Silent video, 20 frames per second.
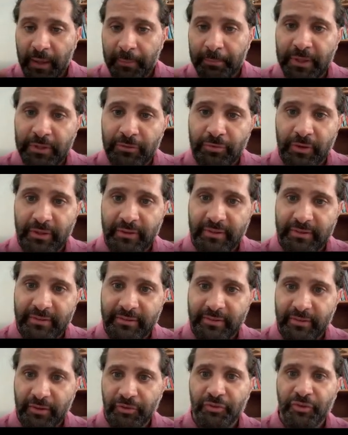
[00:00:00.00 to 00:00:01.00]
between the
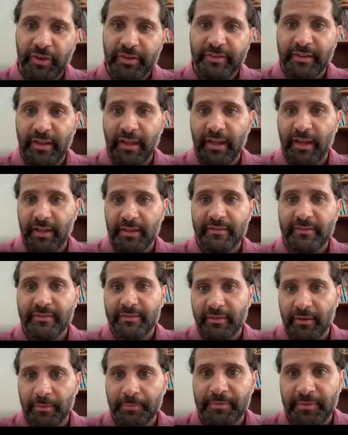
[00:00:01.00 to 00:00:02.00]
surface and
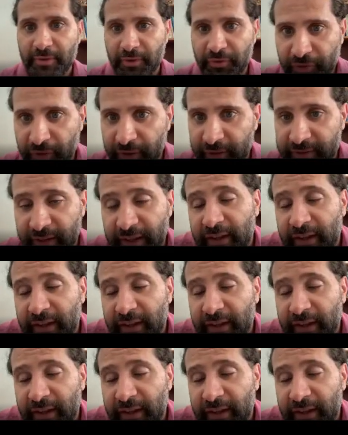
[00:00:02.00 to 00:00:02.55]
subsurface.